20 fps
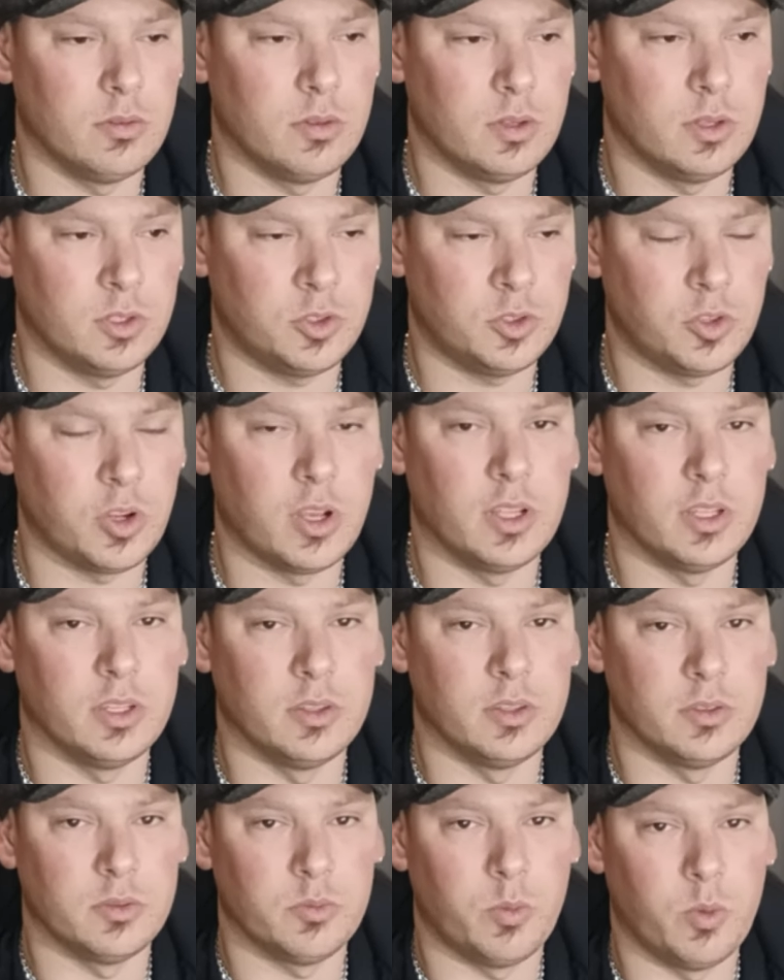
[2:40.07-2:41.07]
Australia,
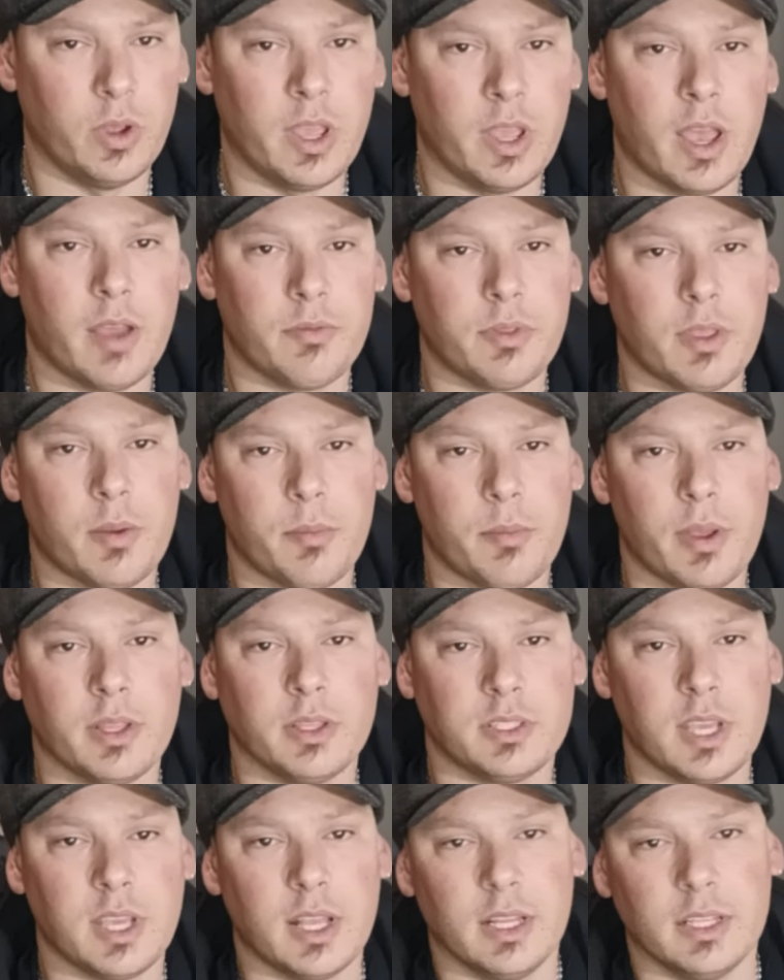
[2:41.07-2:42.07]
we have that
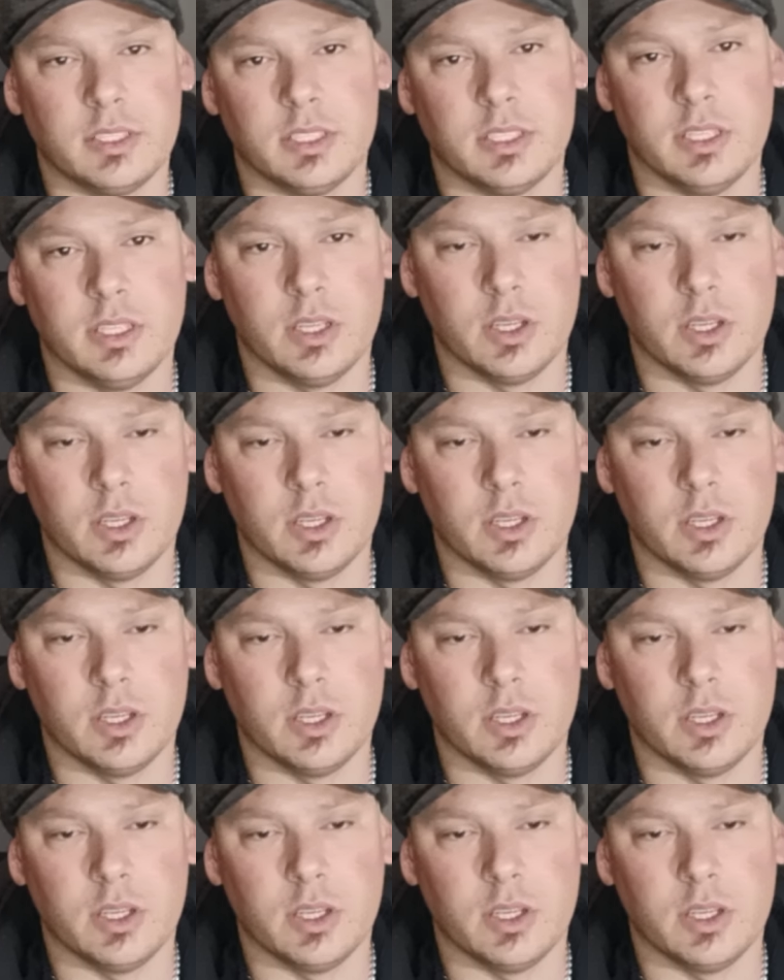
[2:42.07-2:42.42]
mentality